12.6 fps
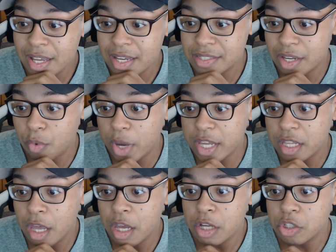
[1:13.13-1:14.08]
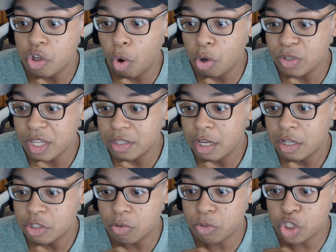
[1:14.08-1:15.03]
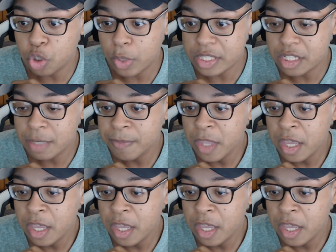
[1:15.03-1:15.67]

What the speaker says: He's like, wait, no, Oden, don't do it.